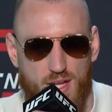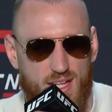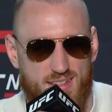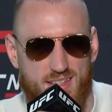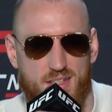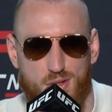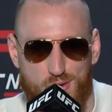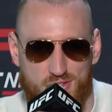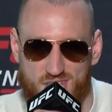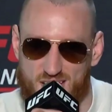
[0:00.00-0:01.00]
He's in the
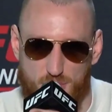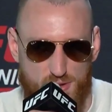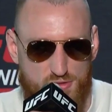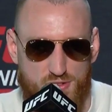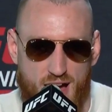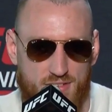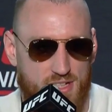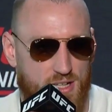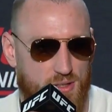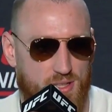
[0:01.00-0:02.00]
UFC, went
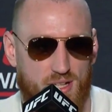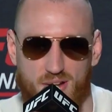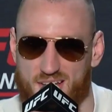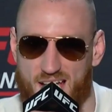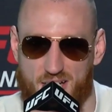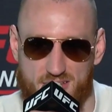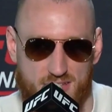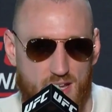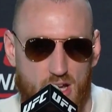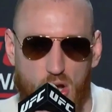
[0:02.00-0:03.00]
5-0, you know, and now he's
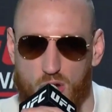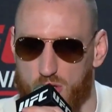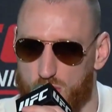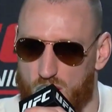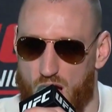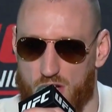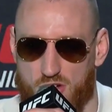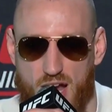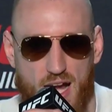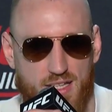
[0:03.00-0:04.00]
on a new
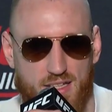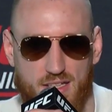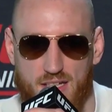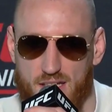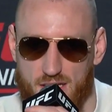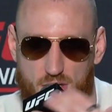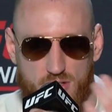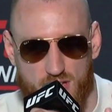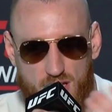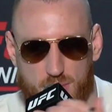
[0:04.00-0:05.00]
contract, and, you know,
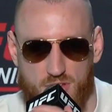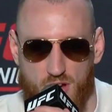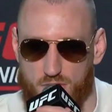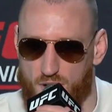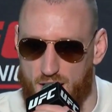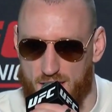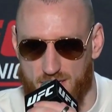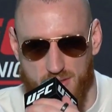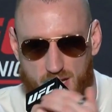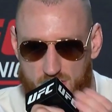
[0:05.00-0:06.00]
he's getting himself right
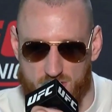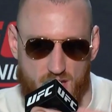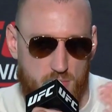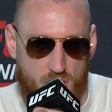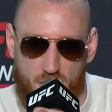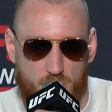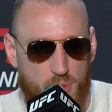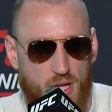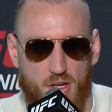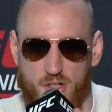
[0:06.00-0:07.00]
and just getting better and
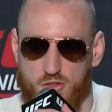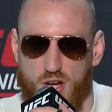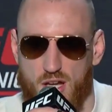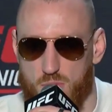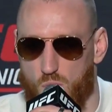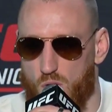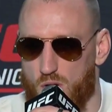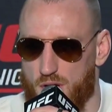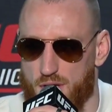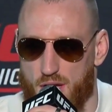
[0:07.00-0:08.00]
better and training
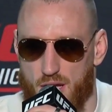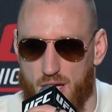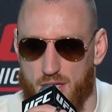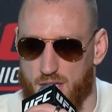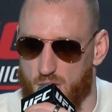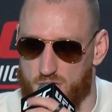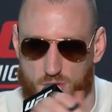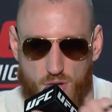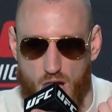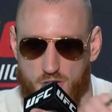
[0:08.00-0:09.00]
more. And, you know,
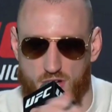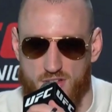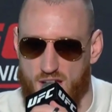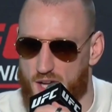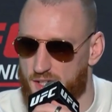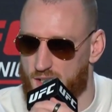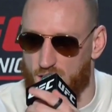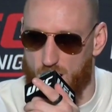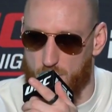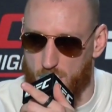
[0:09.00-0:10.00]
so Andre's out here. I
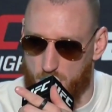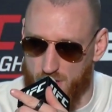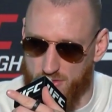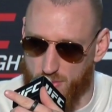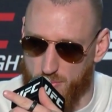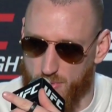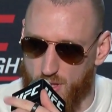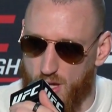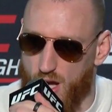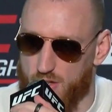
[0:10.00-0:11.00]
got my buddy from
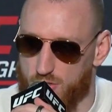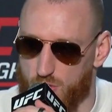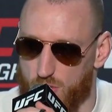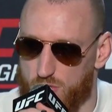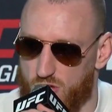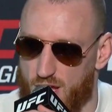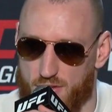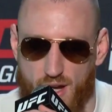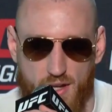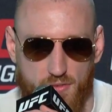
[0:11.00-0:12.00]
high school,
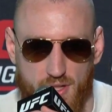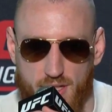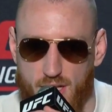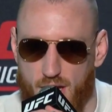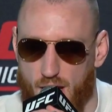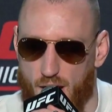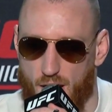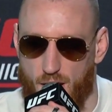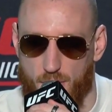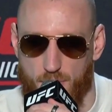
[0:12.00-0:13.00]
Chandler Henry.
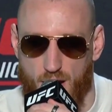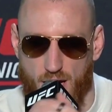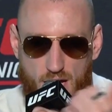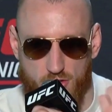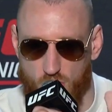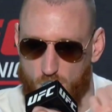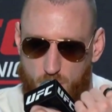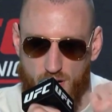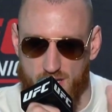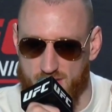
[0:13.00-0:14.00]
I got Sean
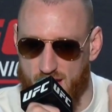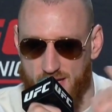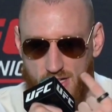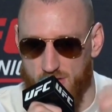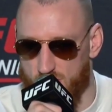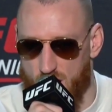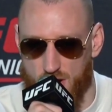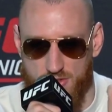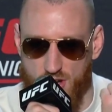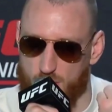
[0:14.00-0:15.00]
Brady's out here,
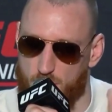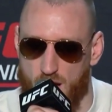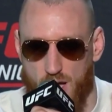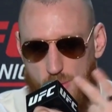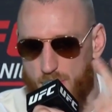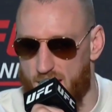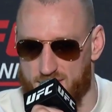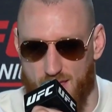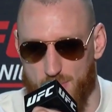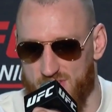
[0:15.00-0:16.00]
Jeremiah, Pat
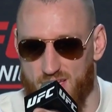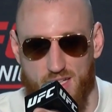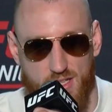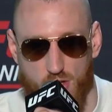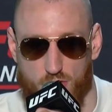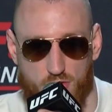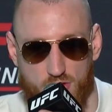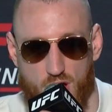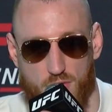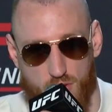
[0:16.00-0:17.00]
Sabatini,
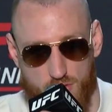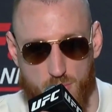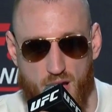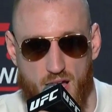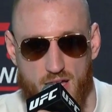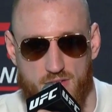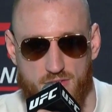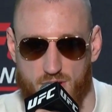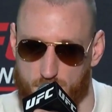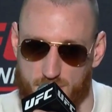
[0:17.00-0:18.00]
Nursultan
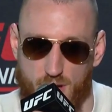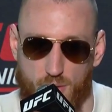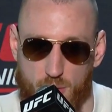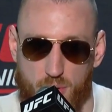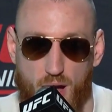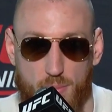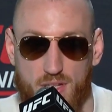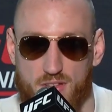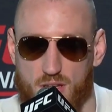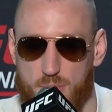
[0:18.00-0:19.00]
Rosabayev. We know what a problem
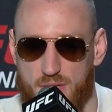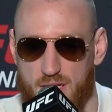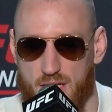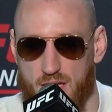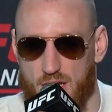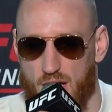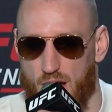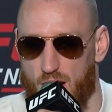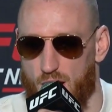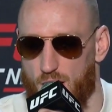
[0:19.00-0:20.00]
he's going to be. You
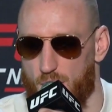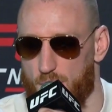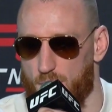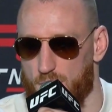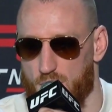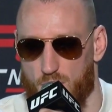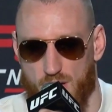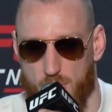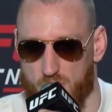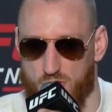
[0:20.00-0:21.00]
know, we
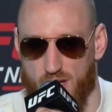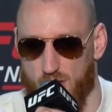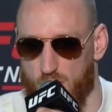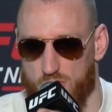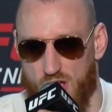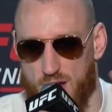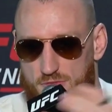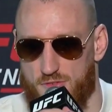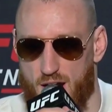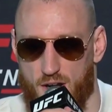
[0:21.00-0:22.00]
got my strength coach, Adam
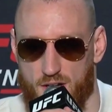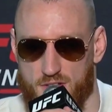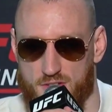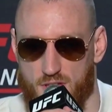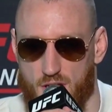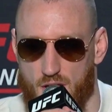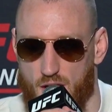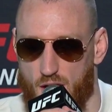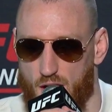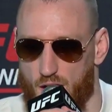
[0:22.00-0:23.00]
Ferris.
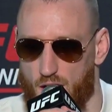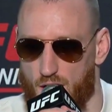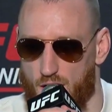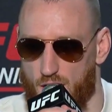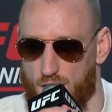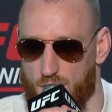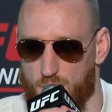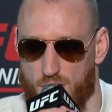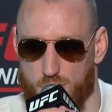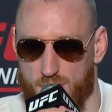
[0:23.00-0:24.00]
Who
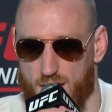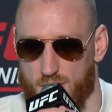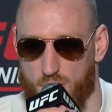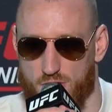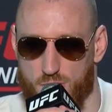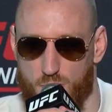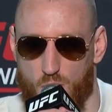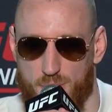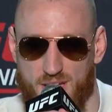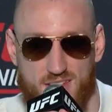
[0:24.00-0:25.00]
else? We got Christian
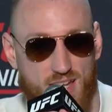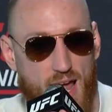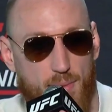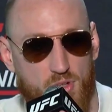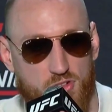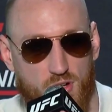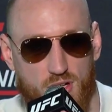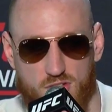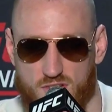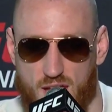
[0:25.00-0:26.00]
Bobby. He's an amateur.
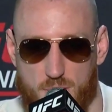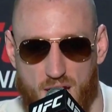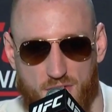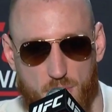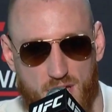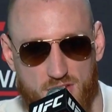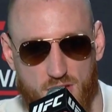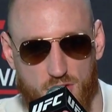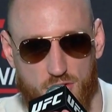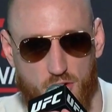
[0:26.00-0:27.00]
He just came back from
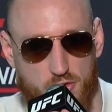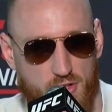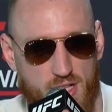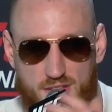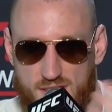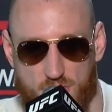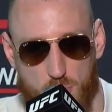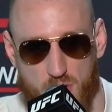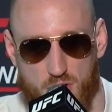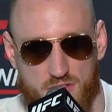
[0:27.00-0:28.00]
ACL surgery. He's never
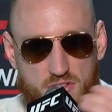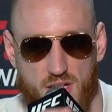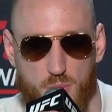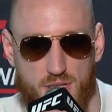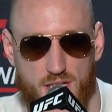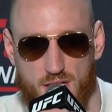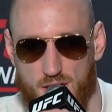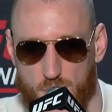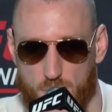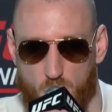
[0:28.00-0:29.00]
been a fight week.
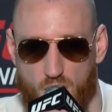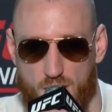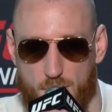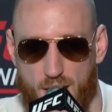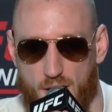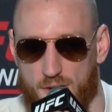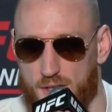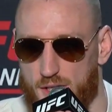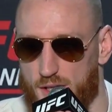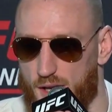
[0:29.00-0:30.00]
We brought him out.
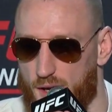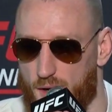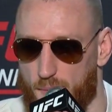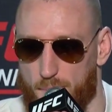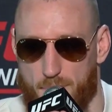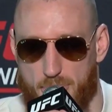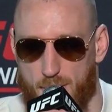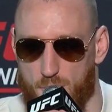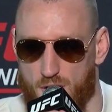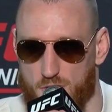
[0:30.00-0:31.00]

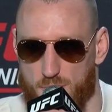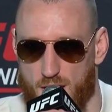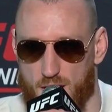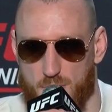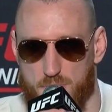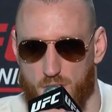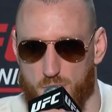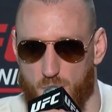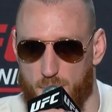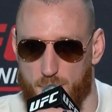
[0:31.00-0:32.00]
Who else? We got a
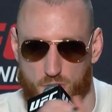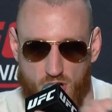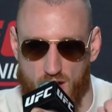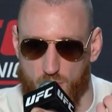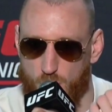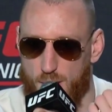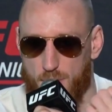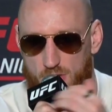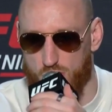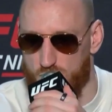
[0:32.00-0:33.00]
bunch more people. Jonathan Webb,
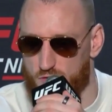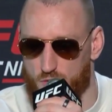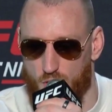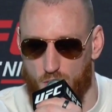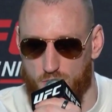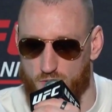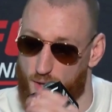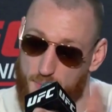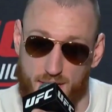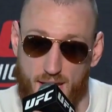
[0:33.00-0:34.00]
my jiu-jitsu coach.
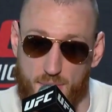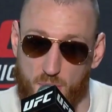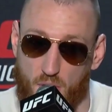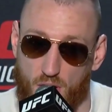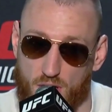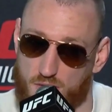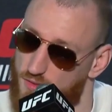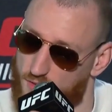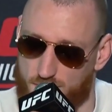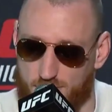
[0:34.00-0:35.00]
I'm going to name them all
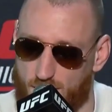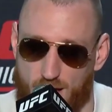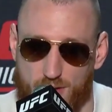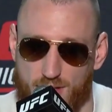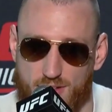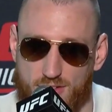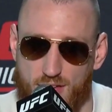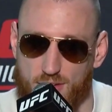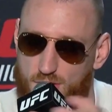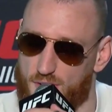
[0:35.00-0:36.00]
because I don't get to
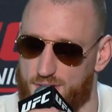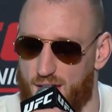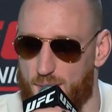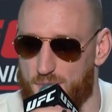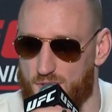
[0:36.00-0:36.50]
say this all the time.